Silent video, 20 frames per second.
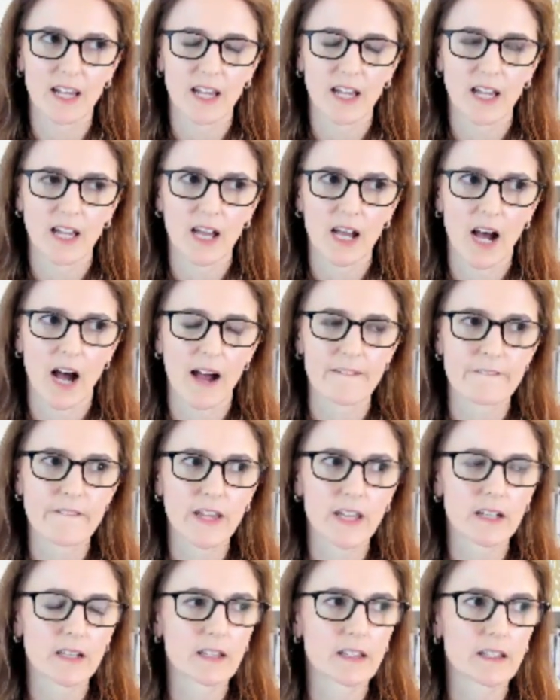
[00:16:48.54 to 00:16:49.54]

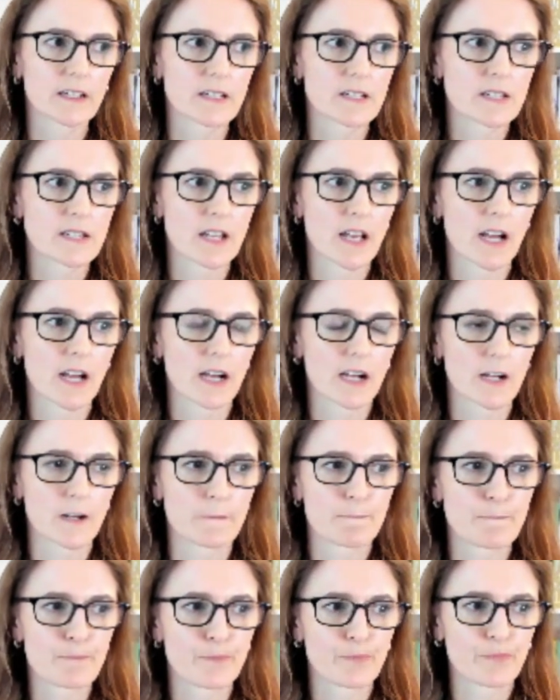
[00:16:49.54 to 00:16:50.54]
feel that
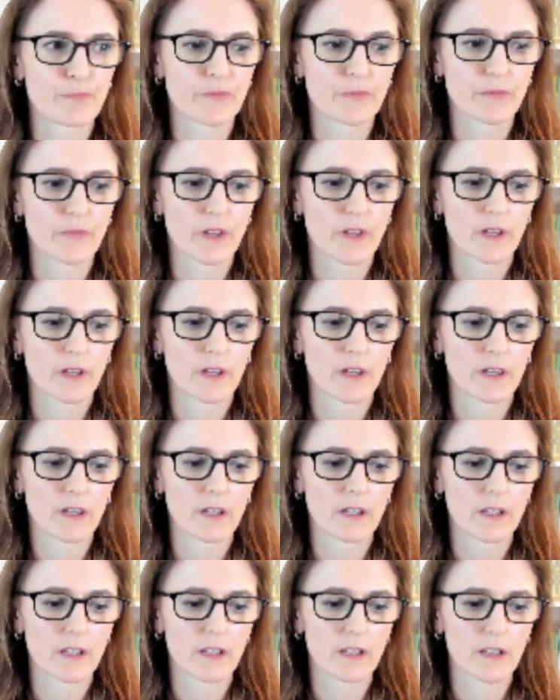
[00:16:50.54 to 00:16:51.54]

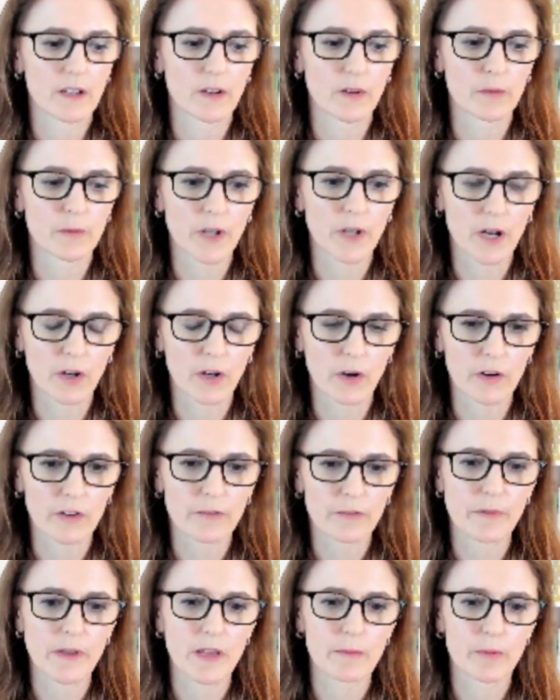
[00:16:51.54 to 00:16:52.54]
a lot of
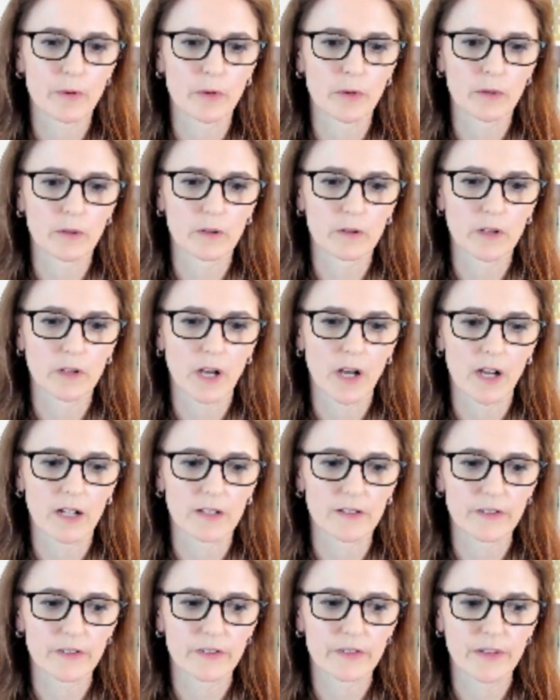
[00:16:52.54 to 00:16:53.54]
people
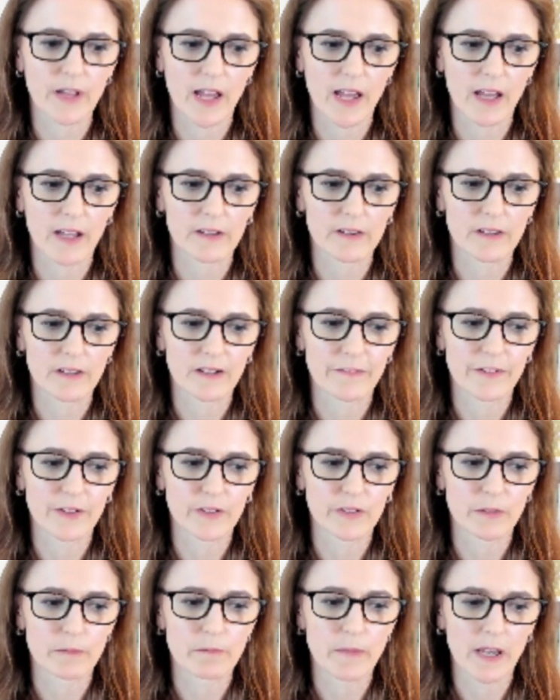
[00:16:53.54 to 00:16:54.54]
understand that it
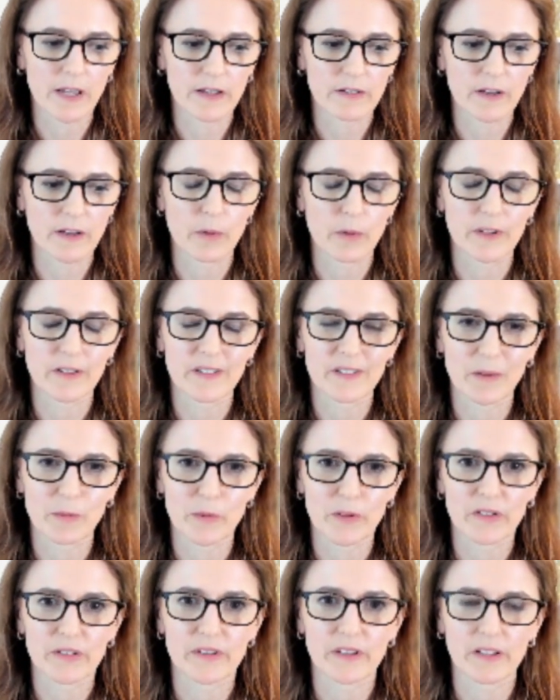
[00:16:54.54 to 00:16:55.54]
feels amazing when
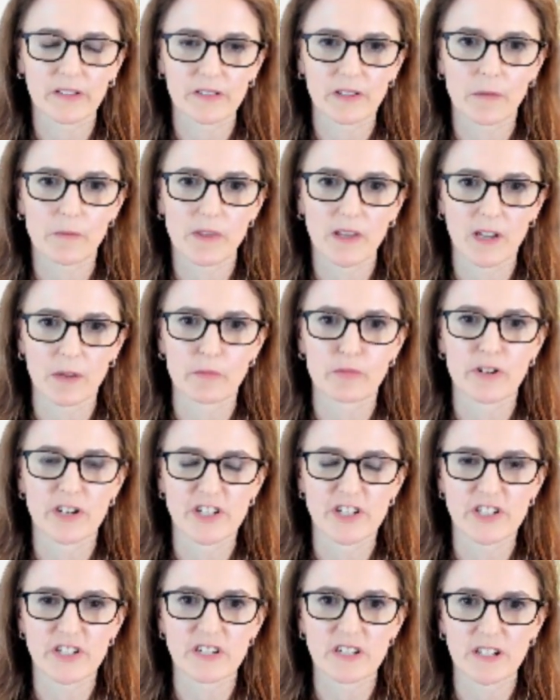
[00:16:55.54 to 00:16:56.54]
someone says something
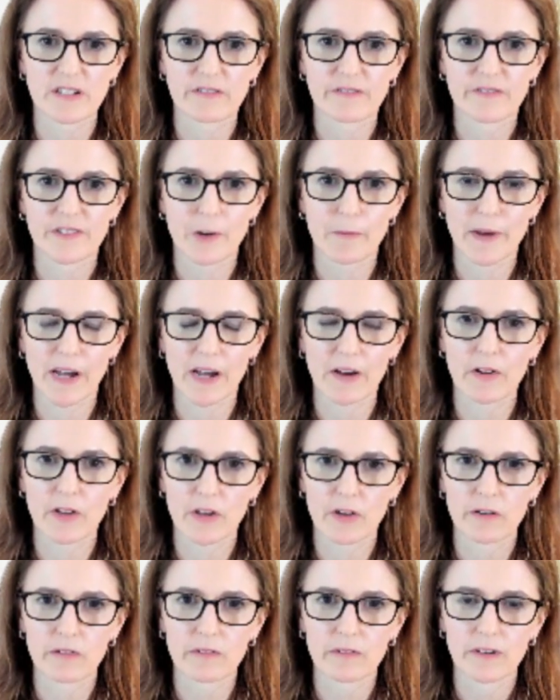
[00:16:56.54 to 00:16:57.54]
appreciative about
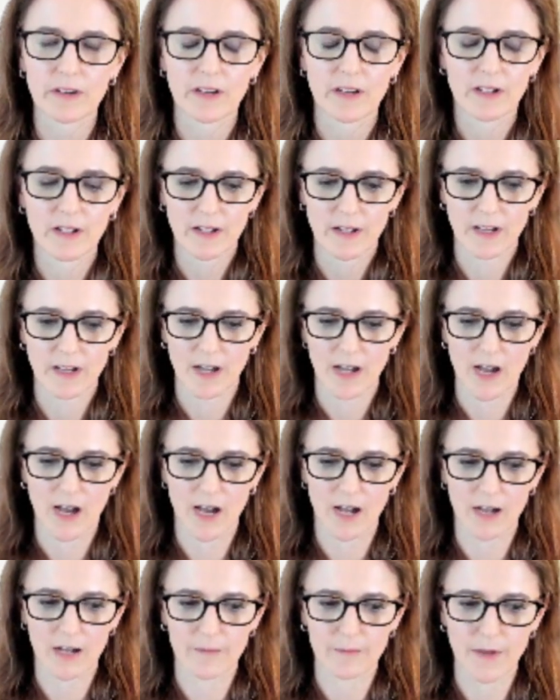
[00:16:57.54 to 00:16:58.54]
you.
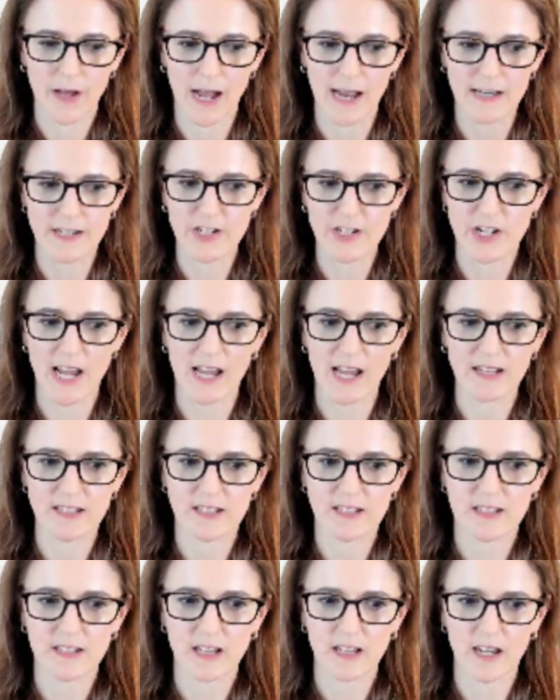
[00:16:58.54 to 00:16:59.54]
And yet,
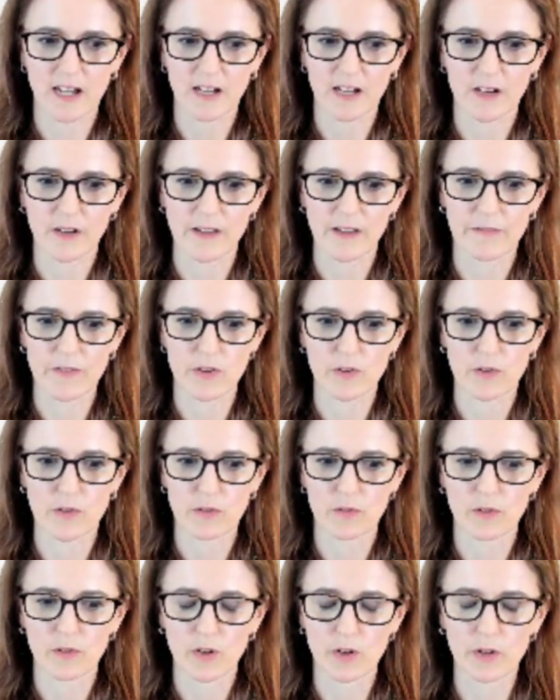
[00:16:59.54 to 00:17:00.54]
if you
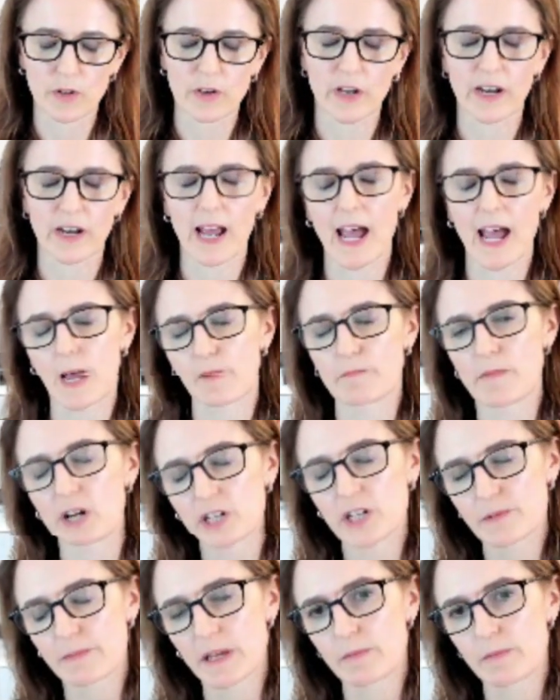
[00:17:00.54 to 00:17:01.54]
look at how
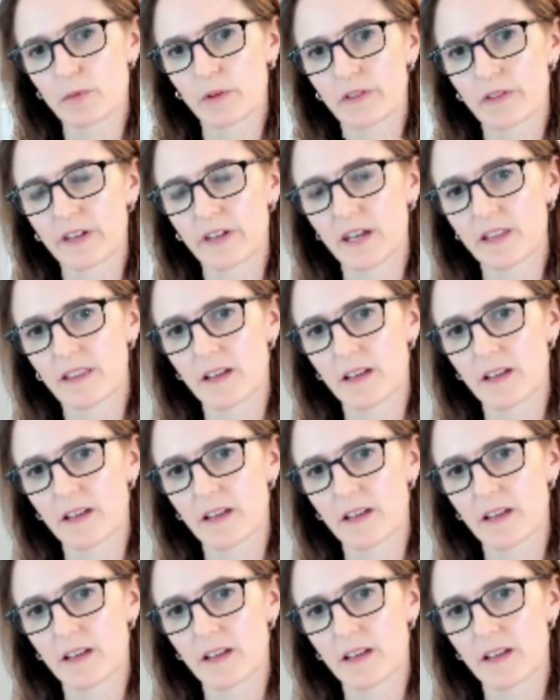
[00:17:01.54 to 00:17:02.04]
much people think they're